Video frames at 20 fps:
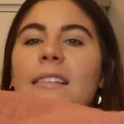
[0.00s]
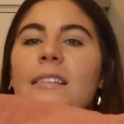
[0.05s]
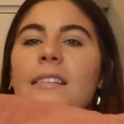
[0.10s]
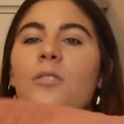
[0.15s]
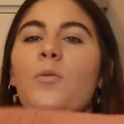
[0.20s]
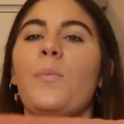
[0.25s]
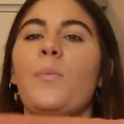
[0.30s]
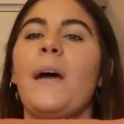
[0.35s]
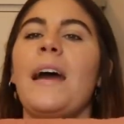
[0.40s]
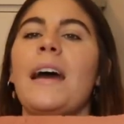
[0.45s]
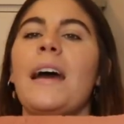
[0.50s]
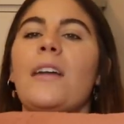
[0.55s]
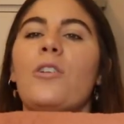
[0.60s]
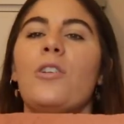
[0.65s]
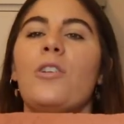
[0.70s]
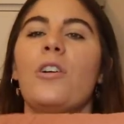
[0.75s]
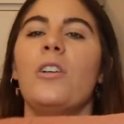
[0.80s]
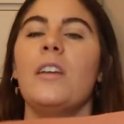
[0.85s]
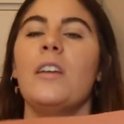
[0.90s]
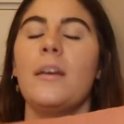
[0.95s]
little
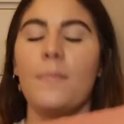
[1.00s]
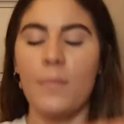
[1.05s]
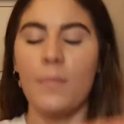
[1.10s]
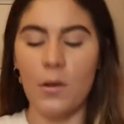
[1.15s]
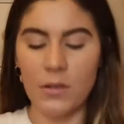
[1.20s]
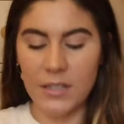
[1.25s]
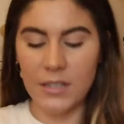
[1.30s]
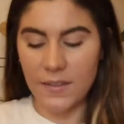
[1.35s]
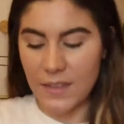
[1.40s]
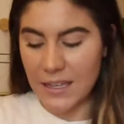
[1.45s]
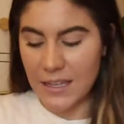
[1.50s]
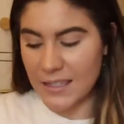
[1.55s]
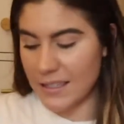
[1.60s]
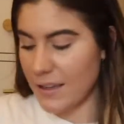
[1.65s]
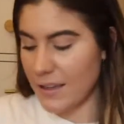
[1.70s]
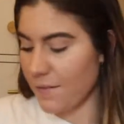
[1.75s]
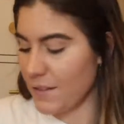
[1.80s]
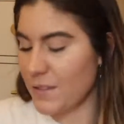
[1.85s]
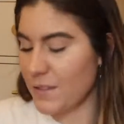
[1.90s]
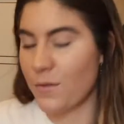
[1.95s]
pattern on it. Most of this
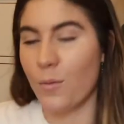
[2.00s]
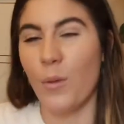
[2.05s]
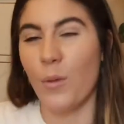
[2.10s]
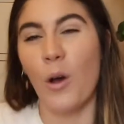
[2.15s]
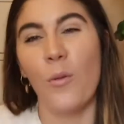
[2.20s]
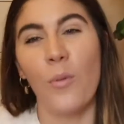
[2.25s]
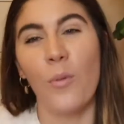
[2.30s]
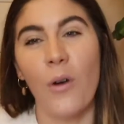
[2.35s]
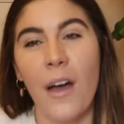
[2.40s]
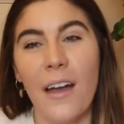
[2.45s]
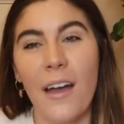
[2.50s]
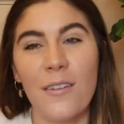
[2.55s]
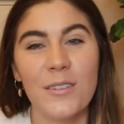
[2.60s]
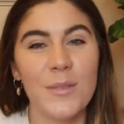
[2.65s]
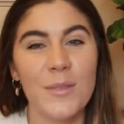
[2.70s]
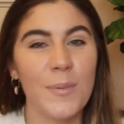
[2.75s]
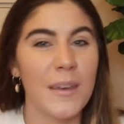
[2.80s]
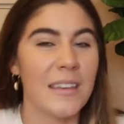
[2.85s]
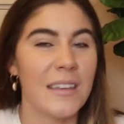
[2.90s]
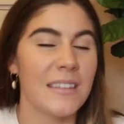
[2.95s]
stuff is from Opal
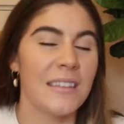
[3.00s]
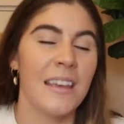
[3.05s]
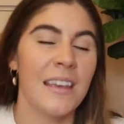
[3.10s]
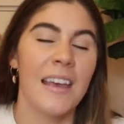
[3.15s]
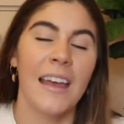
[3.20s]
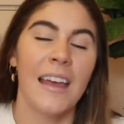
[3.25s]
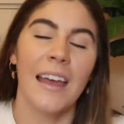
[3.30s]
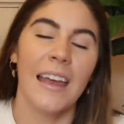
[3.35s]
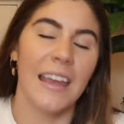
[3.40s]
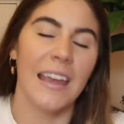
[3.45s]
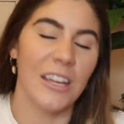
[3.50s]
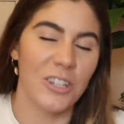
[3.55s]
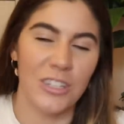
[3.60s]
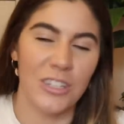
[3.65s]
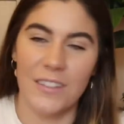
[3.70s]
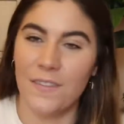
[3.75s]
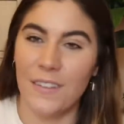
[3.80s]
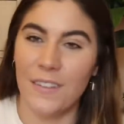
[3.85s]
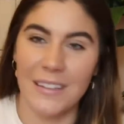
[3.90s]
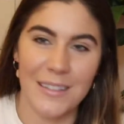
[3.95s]
House because it
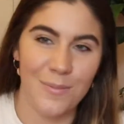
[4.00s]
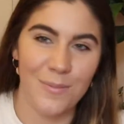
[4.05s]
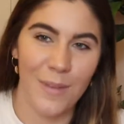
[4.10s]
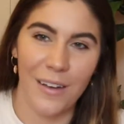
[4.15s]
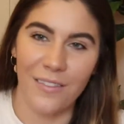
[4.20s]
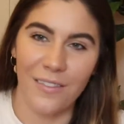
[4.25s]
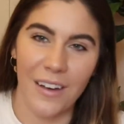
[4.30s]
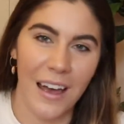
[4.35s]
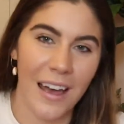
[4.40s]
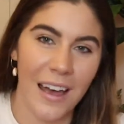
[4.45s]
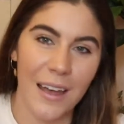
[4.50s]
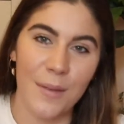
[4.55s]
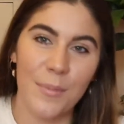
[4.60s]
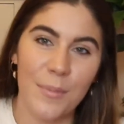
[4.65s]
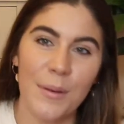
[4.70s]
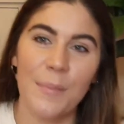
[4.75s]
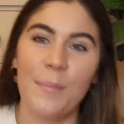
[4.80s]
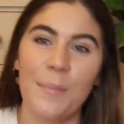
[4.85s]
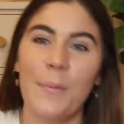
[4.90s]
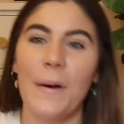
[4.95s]
just fits my vibe,
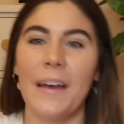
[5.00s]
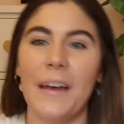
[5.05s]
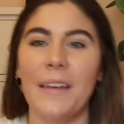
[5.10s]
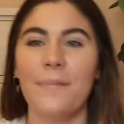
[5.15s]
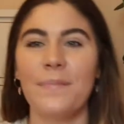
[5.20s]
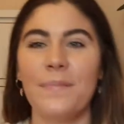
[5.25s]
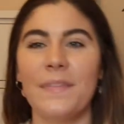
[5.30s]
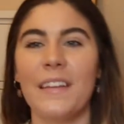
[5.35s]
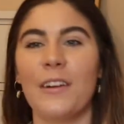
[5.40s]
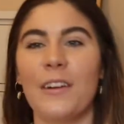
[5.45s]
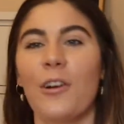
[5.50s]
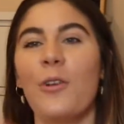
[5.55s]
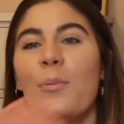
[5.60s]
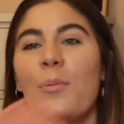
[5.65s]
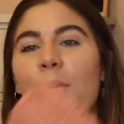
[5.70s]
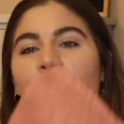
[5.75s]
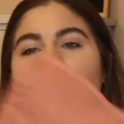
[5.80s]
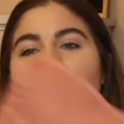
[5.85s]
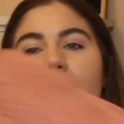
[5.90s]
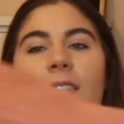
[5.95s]
but they're
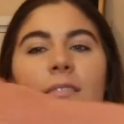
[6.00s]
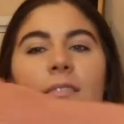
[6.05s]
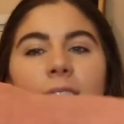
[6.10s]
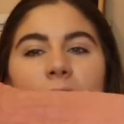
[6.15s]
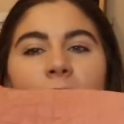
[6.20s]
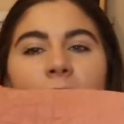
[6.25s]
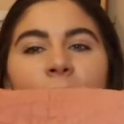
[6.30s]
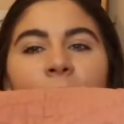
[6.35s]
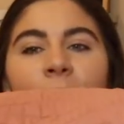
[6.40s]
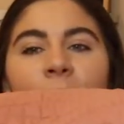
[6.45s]
Opal House,